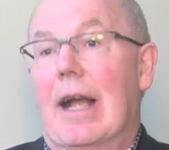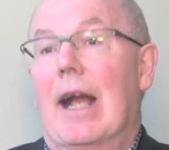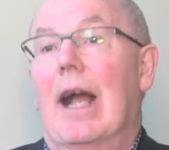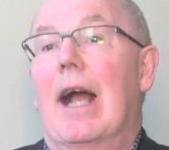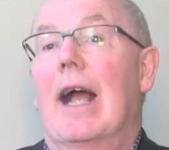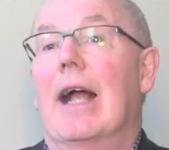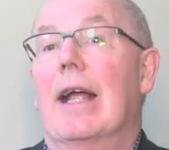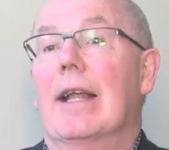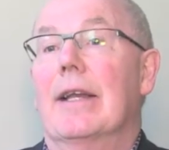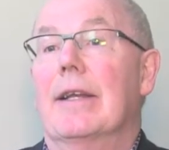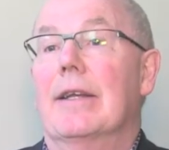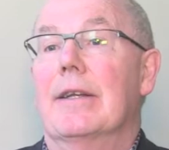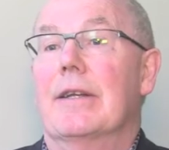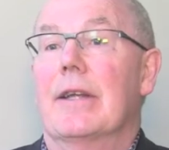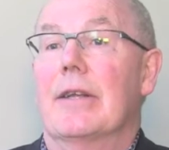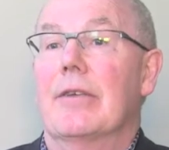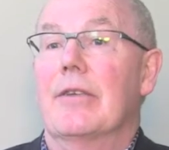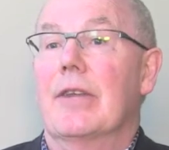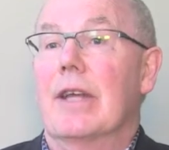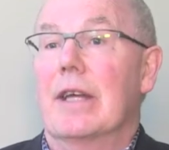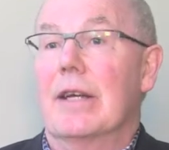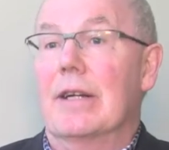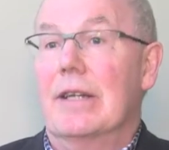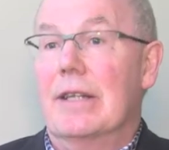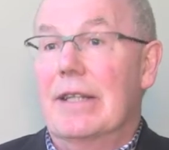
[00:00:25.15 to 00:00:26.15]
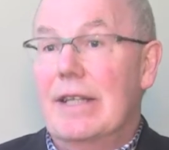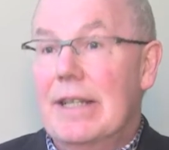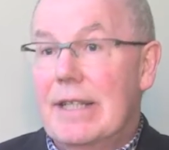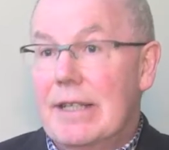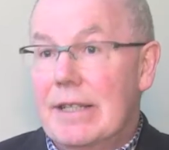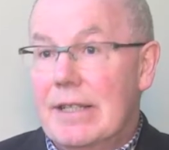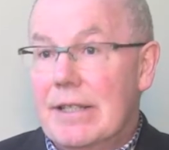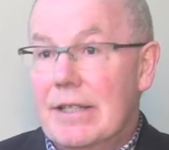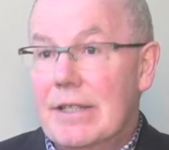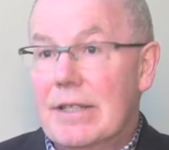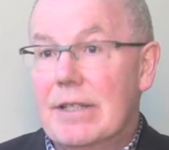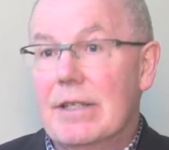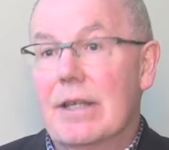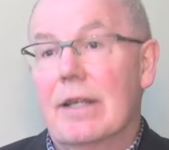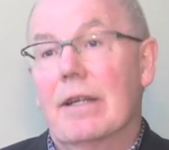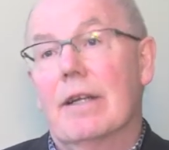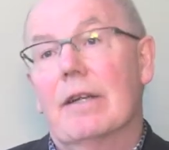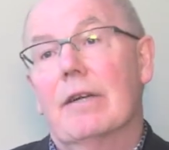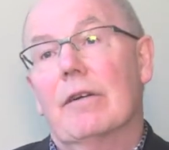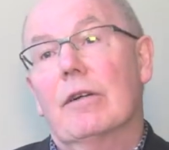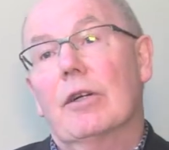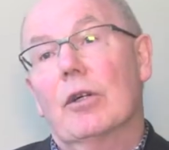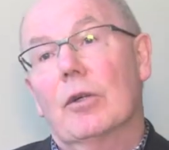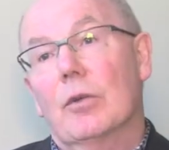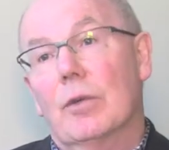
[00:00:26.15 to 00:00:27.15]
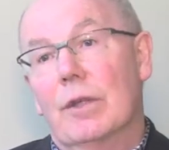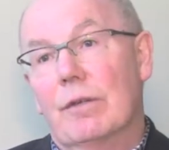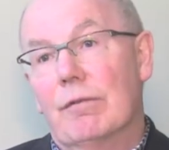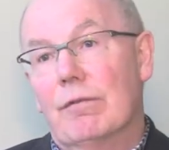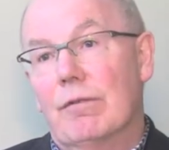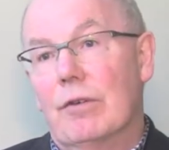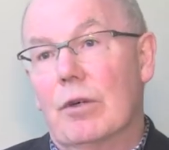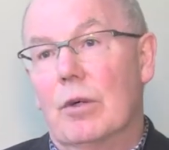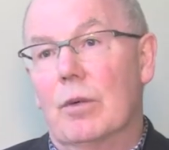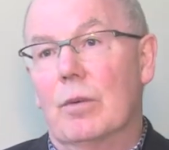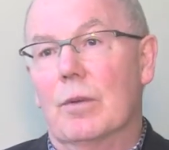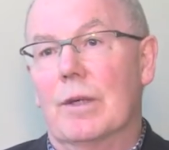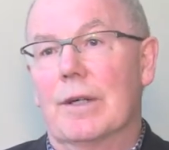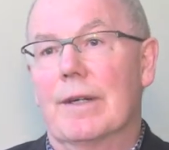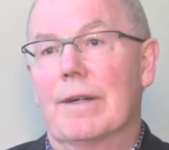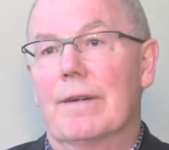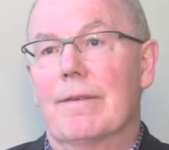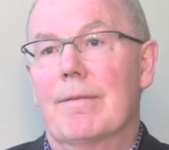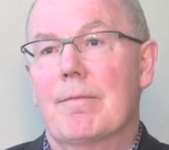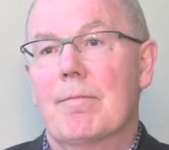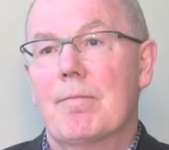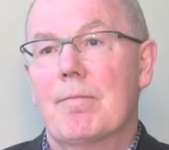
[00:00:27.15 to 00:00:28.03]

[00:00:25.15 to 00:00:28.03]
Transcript: and their needs going forward.